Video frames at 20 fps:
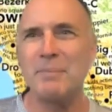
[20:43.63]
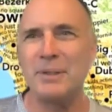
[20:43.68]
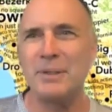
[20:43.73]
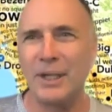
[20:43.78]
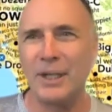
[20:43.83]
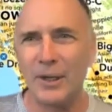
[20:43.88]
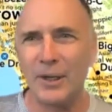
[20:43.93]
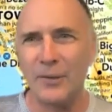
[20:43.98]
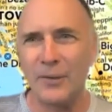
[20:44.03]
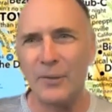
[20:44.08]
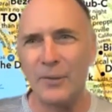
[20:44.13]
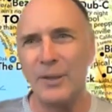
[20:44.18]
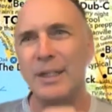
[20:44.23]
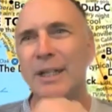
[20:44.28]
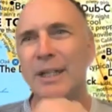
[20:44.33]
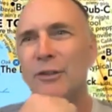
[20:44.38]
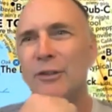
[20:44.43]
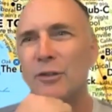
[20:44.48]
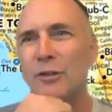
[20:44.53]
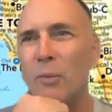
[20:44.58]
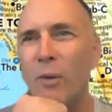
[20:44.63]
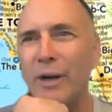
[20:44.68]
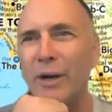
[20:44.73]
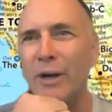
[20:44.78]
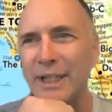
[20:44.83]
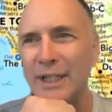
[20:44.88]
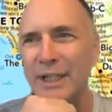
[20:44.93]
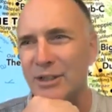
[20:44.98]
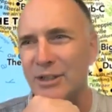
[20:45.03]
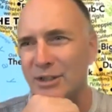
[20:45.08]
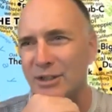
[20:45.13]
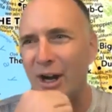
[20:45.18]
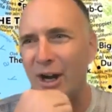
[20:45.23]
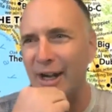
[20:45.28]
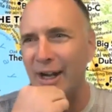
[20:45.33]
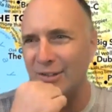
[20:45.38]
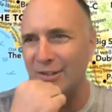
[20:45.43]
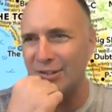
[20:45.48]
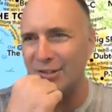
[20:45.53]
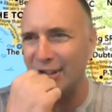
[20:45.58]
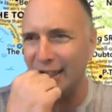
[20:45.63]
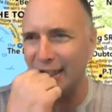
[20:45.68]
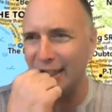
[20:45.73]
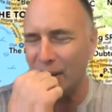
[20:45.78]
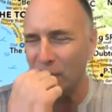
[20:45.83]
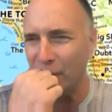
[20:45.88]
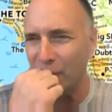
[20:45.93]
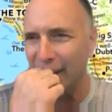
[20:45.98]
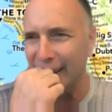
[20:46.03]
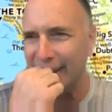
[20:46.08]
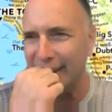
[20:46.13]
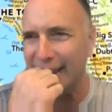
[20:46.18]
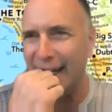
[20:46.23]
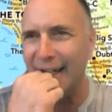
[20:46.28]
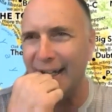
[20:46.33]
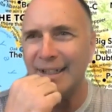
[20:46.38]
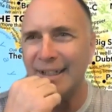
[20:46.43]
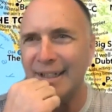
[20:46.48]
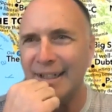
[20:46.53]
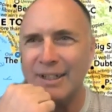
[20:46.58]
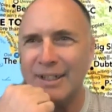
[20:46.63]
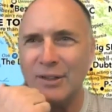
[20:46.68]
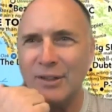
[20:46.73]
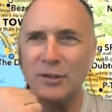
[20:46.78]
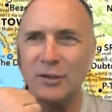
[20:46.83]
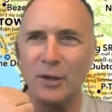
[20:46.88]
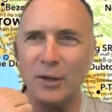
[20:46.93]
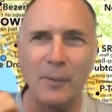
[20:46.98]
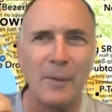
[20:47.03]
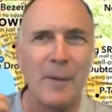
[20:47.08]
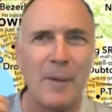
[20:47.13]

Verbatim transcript: you know 20 shots in and whatnot. So,